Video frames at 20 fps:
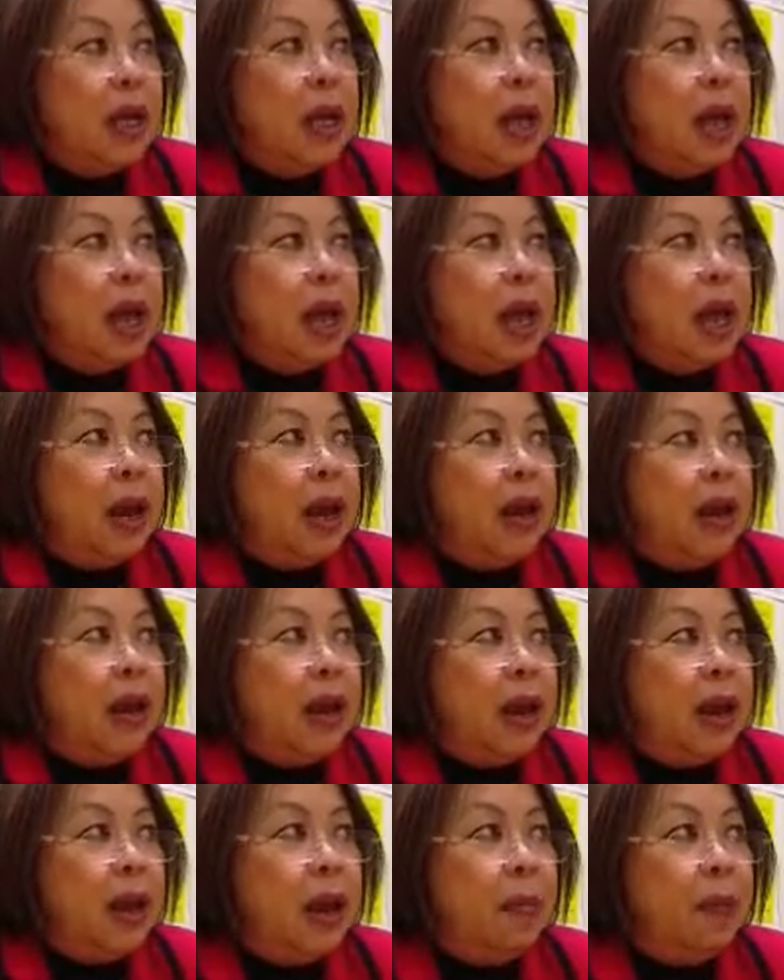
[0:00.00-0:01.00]
and
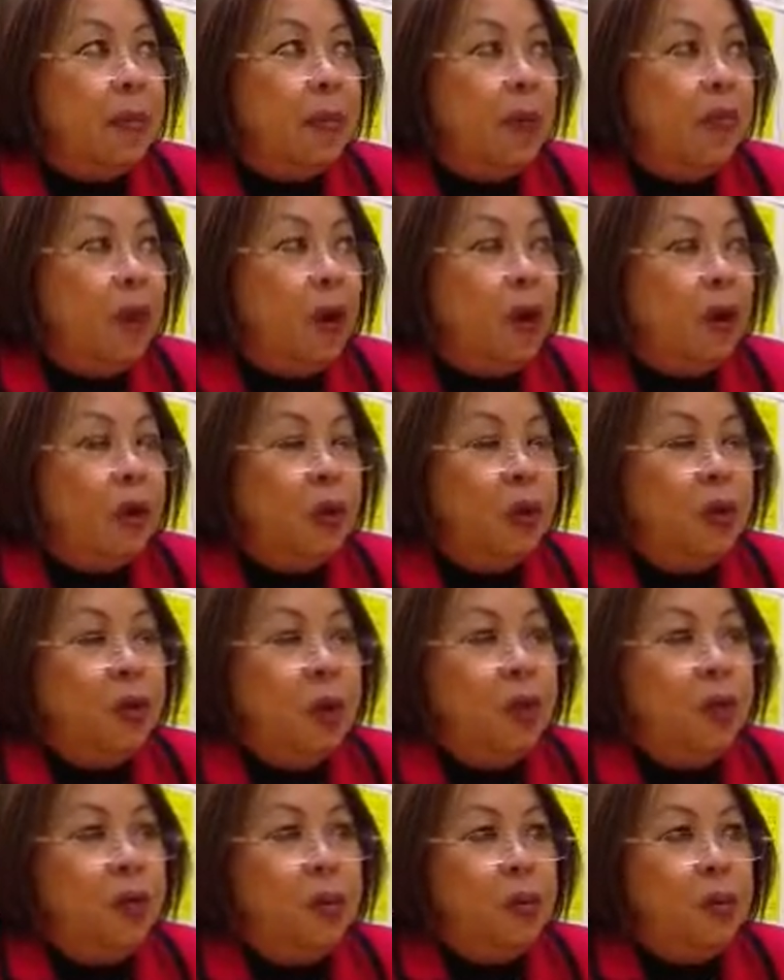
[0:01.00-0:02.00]
then I moved on to
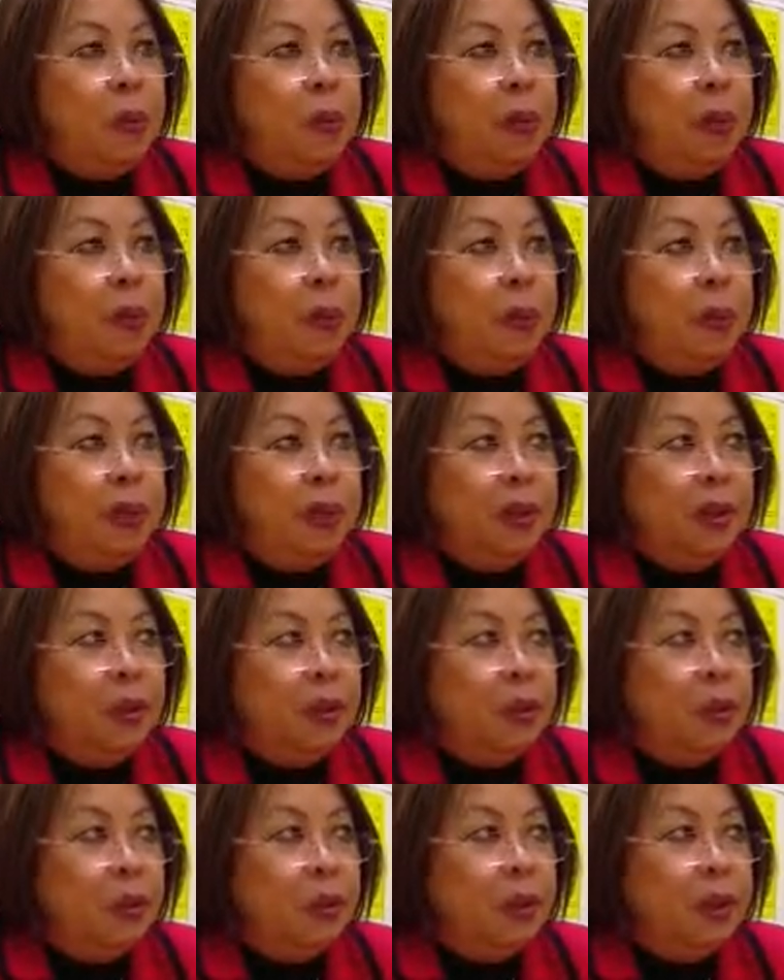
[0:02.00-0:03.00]
work for Portland Public
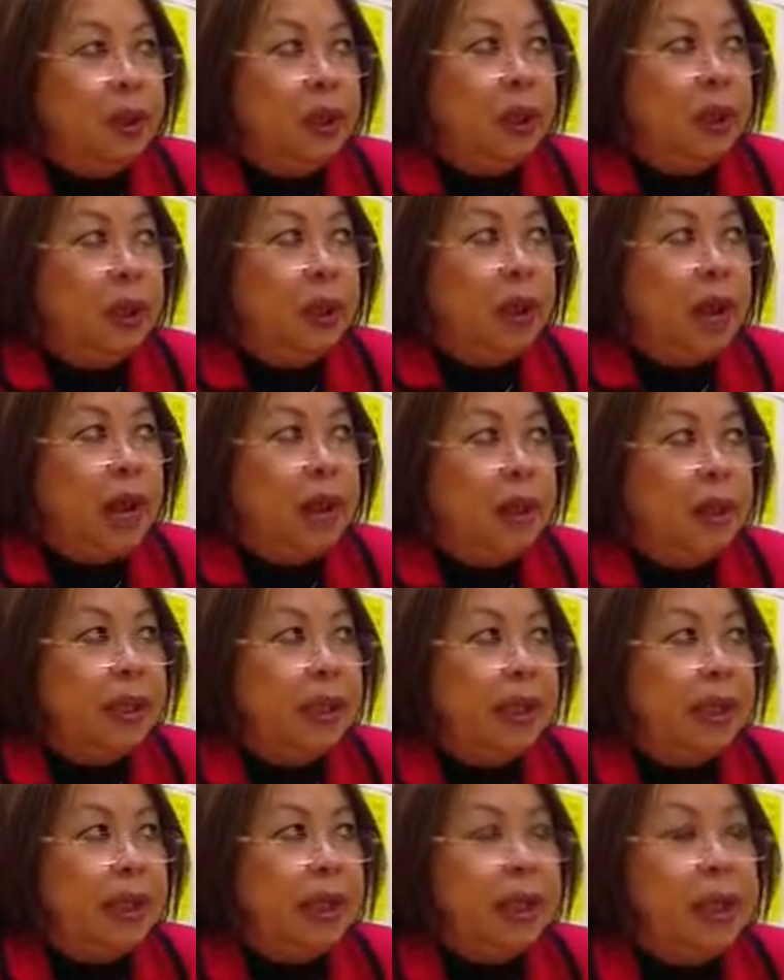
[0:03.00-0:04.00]
Schools since
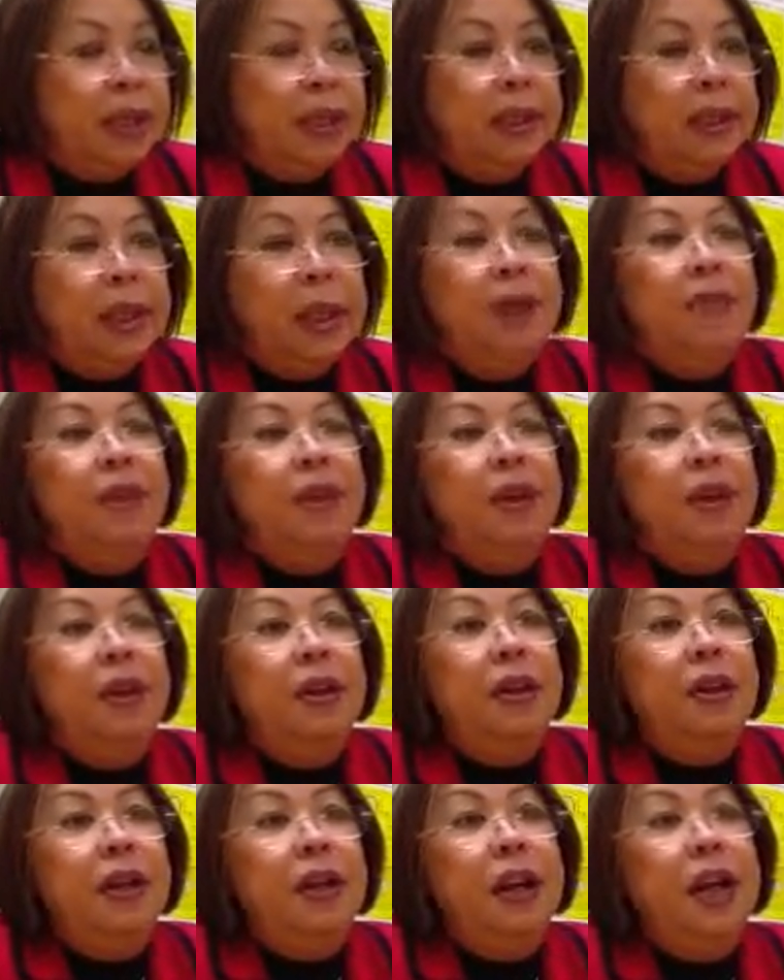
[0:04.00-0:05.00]
1987.
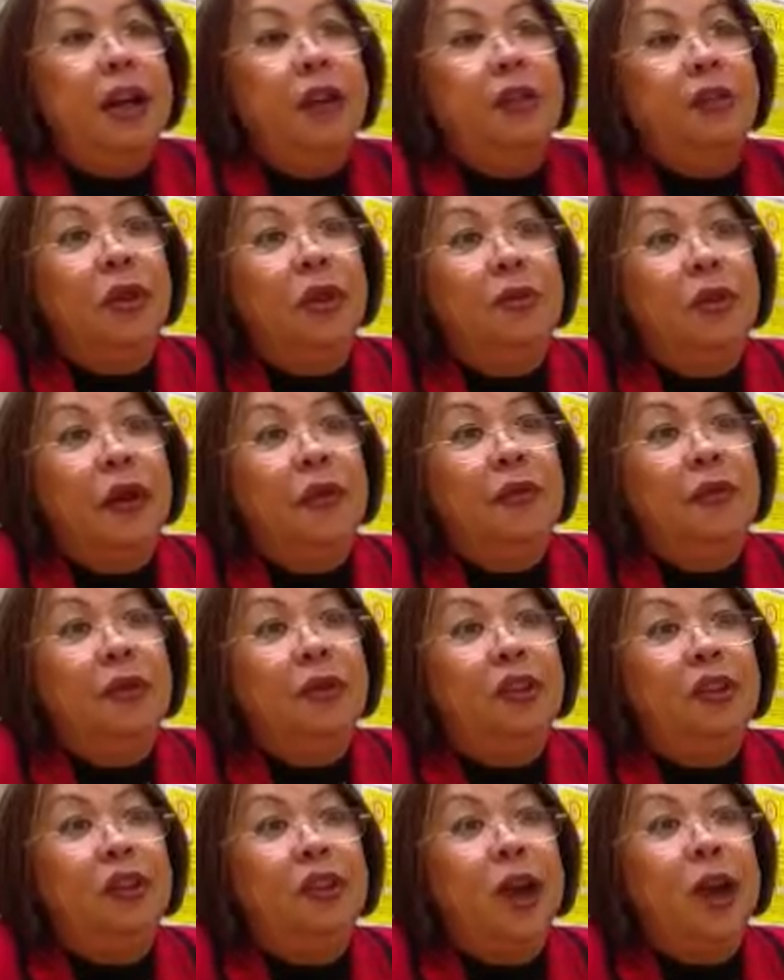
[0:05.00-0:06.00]
And actually my
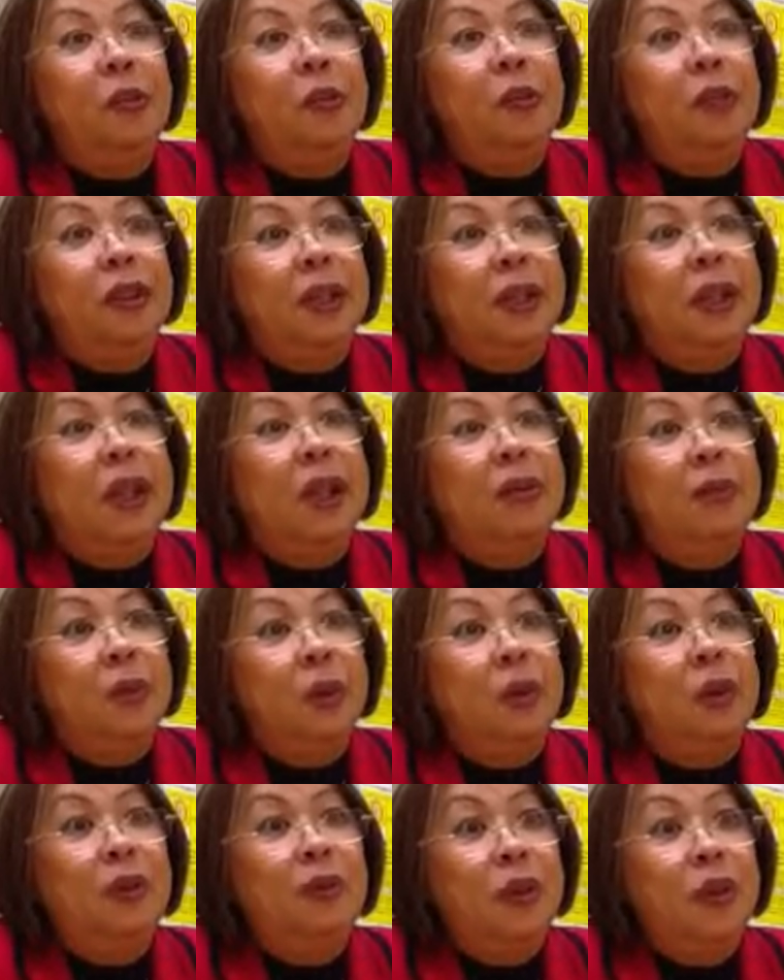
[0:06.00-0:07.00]
first job was here at
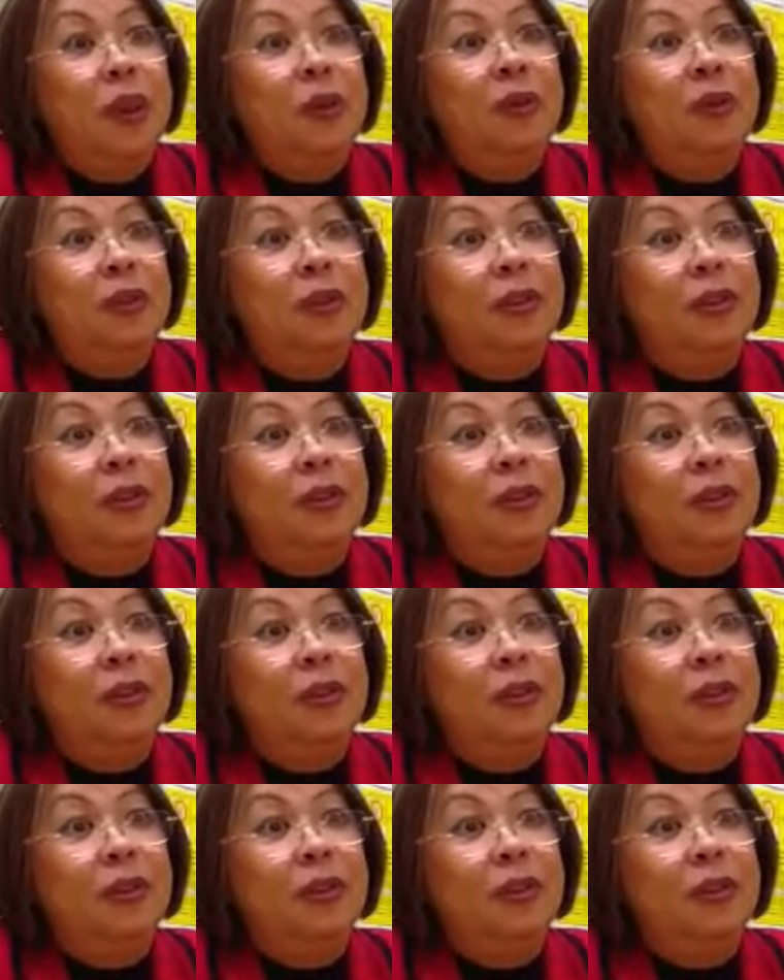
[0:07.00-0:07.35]
Rosedale.